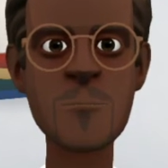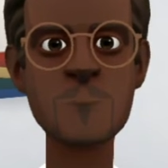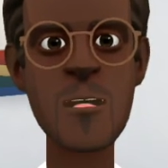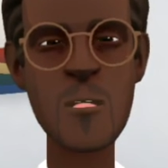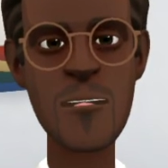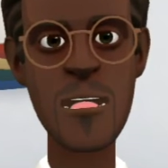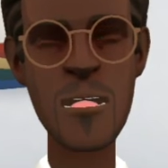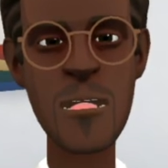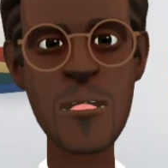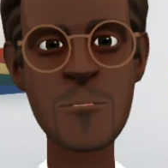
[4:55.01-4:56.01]
Because of
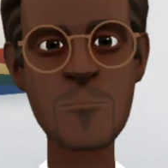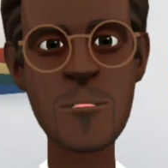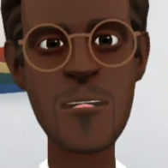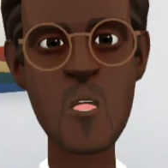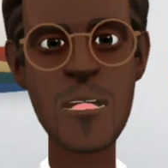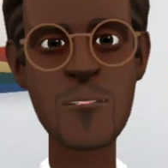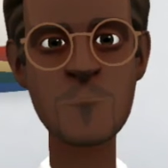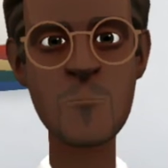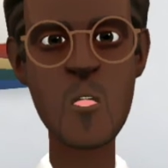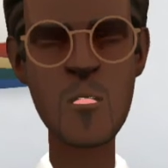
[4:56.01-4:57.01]
this, if you have
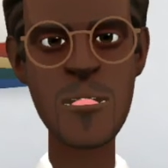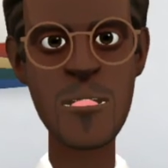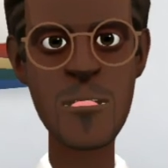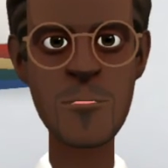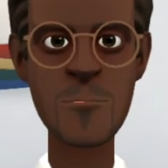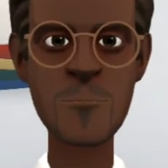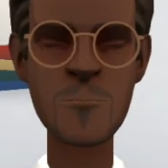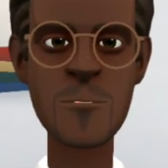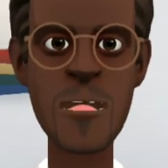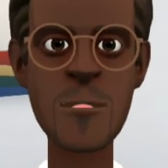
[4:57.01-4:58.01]
small hands,
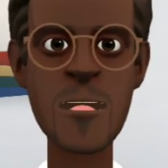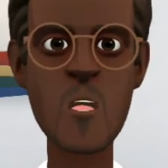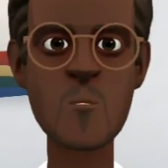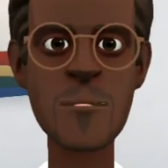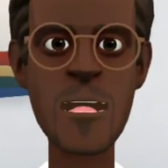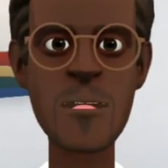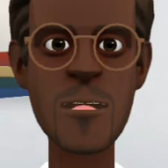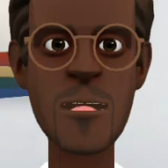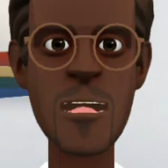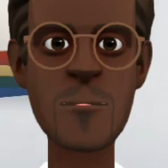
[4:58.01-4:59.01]
it may not be the
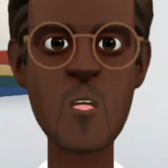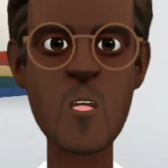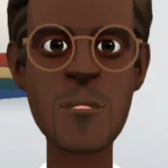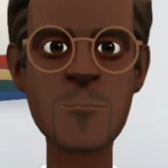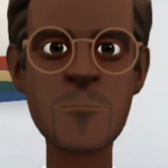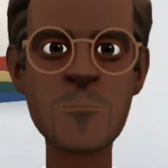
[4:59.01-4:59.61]
ideal model.